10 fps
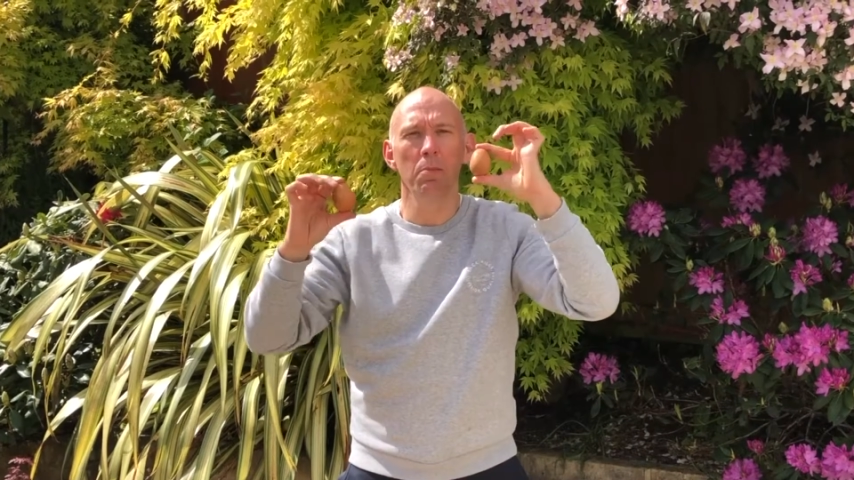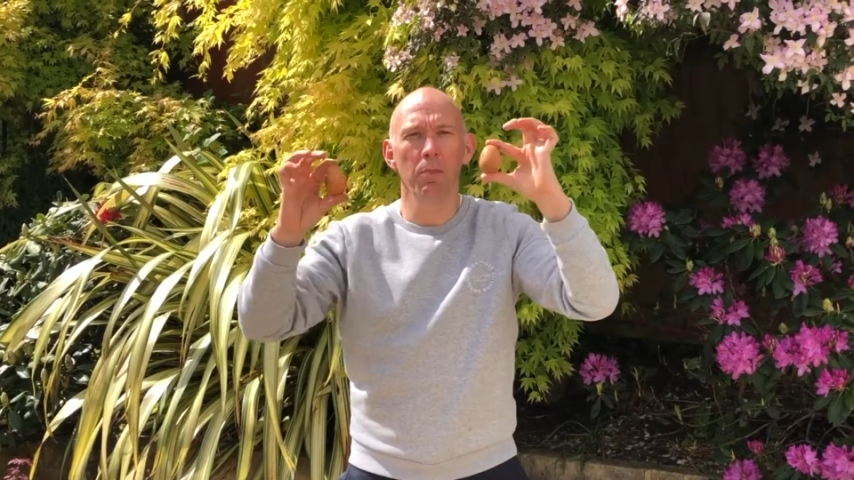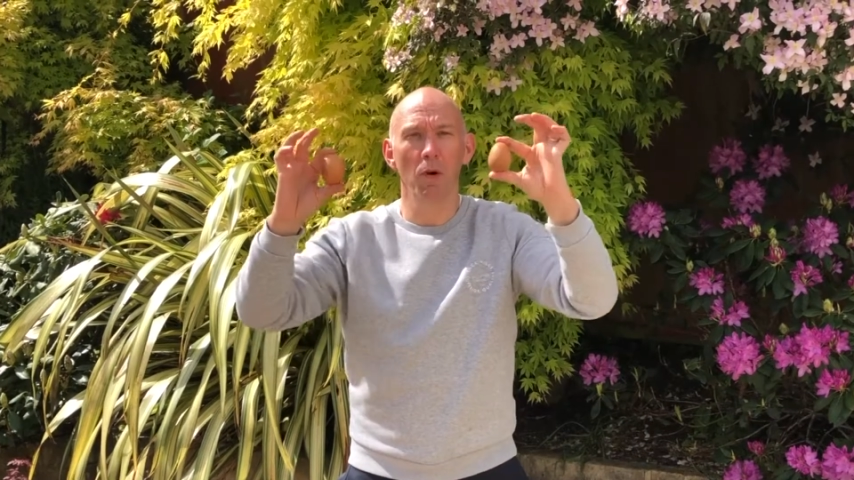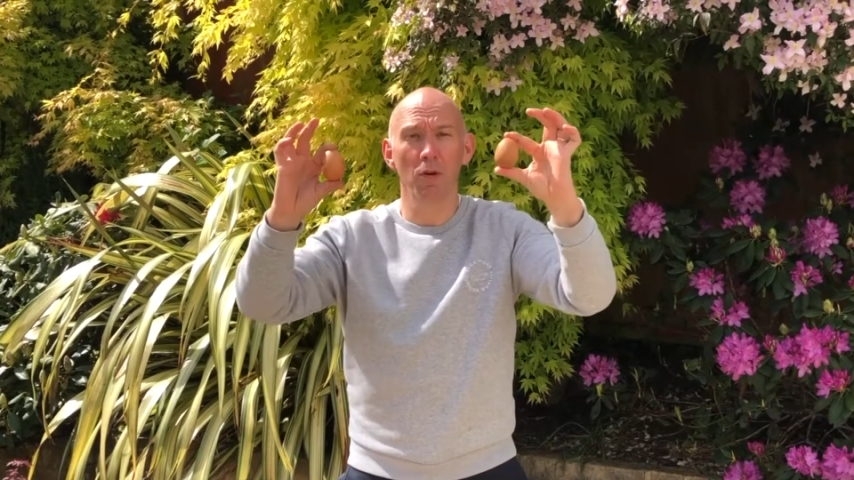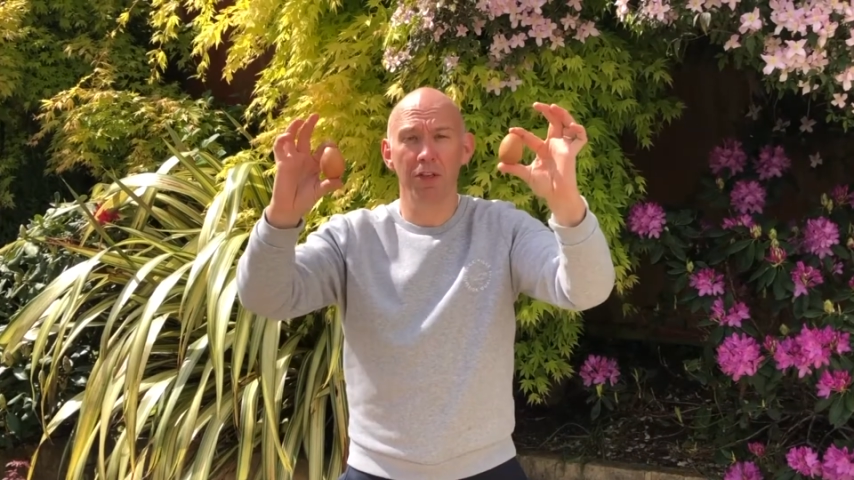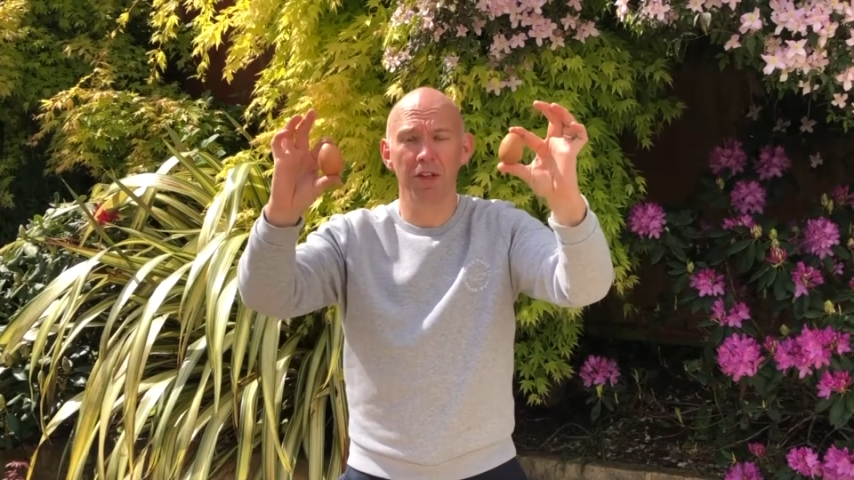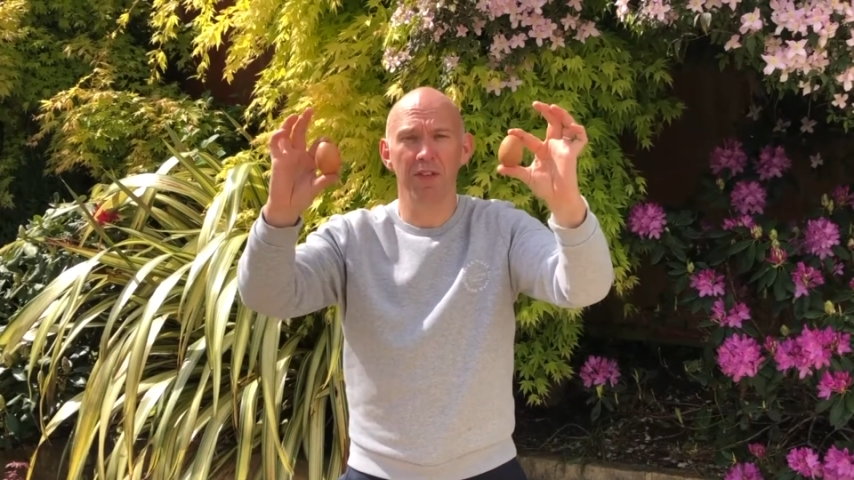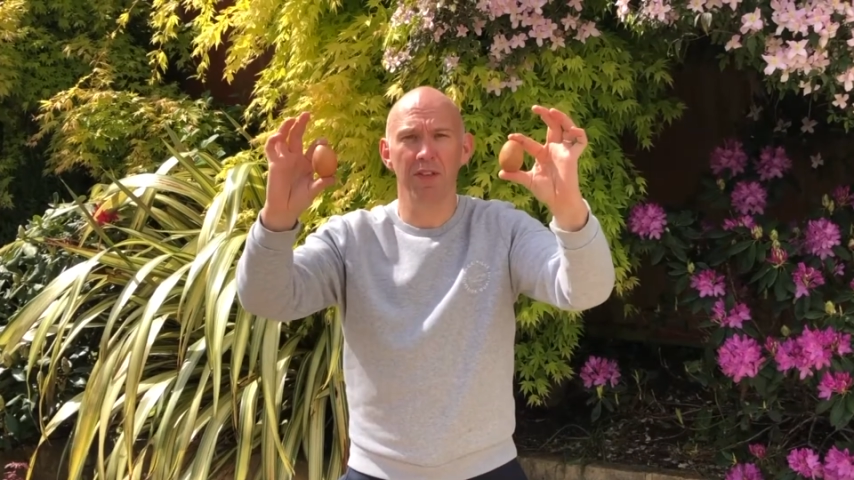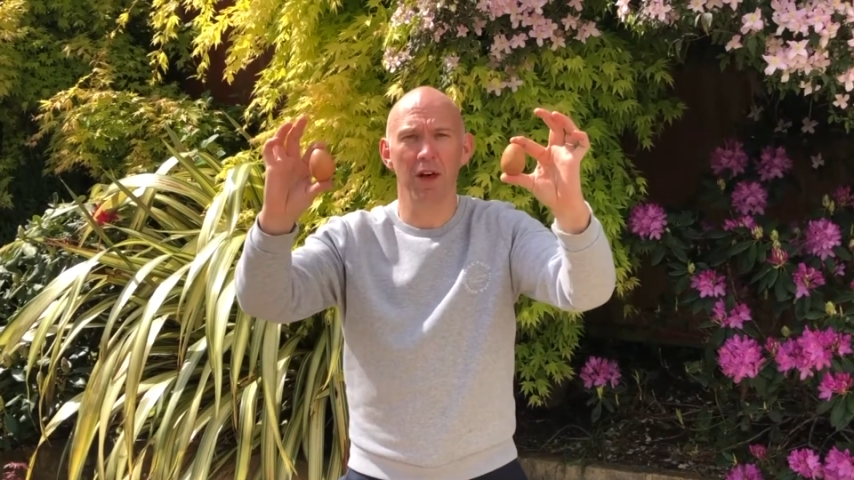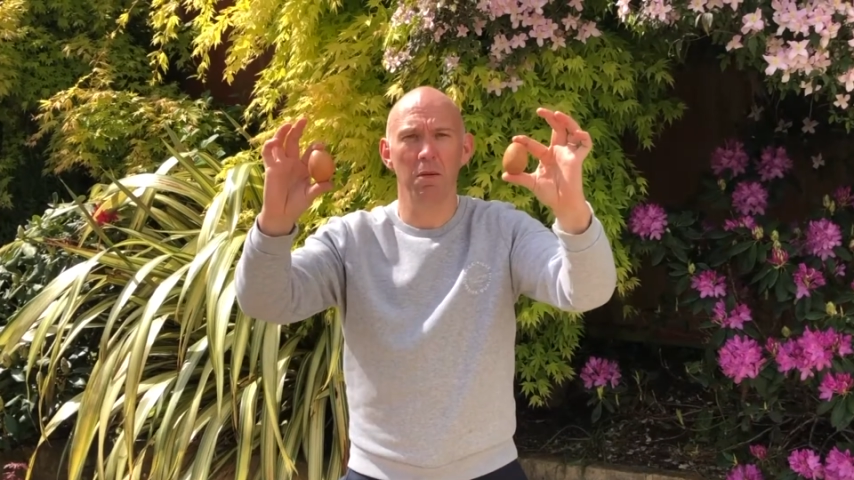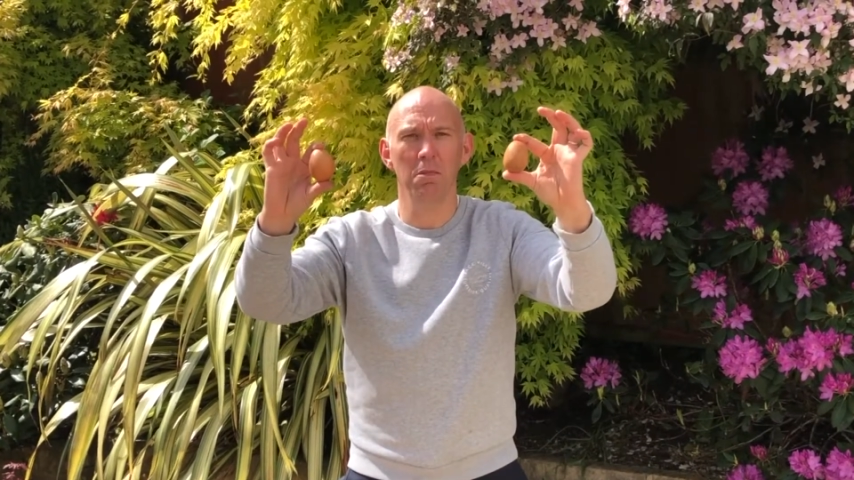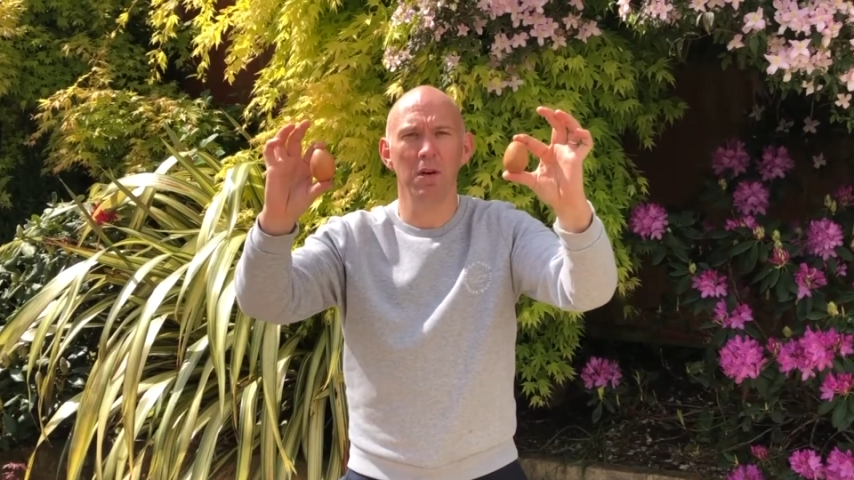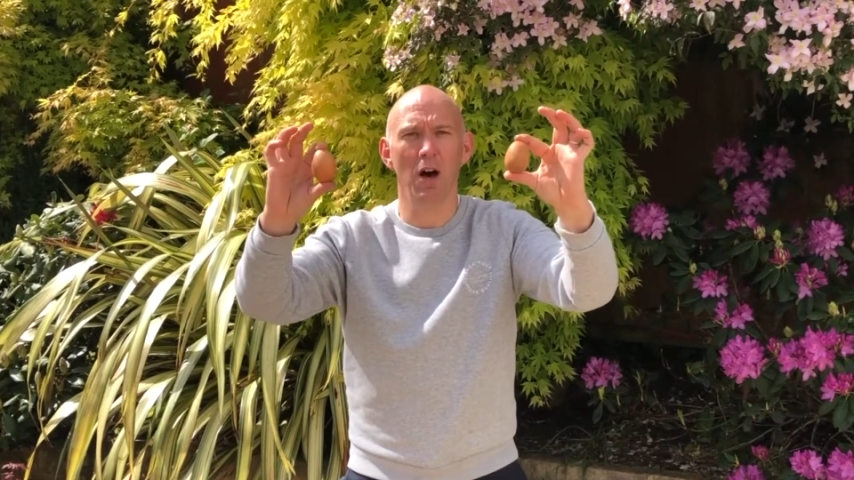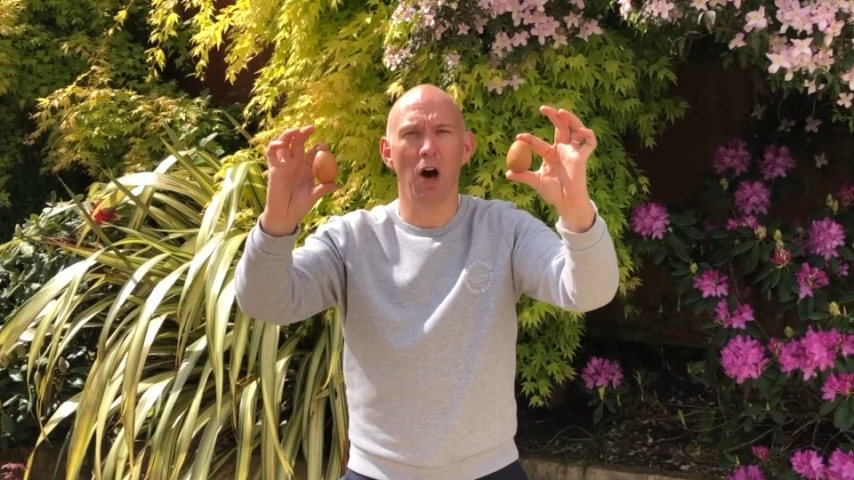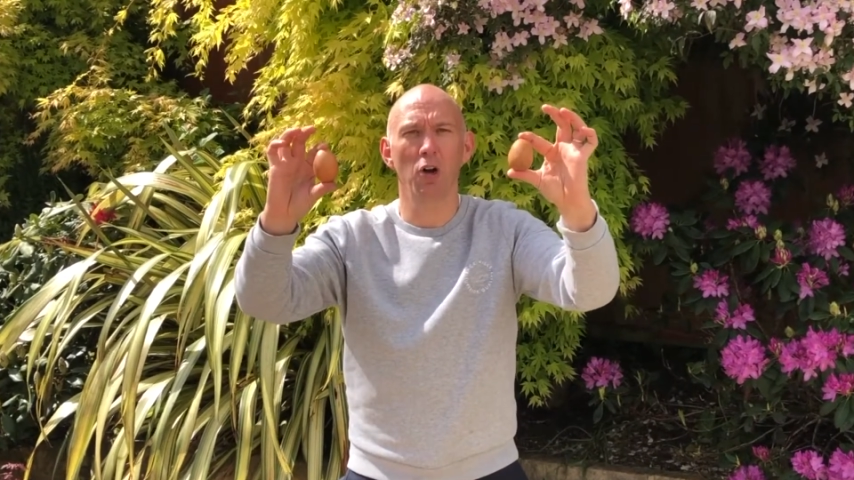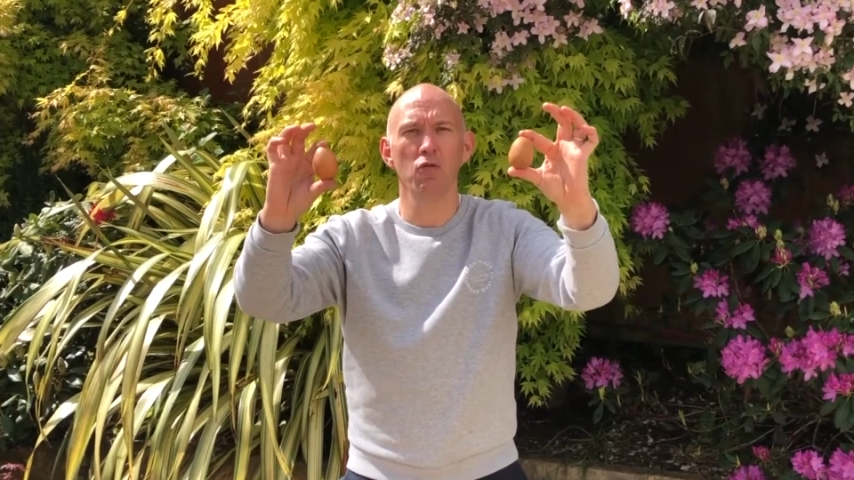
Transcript: both of them are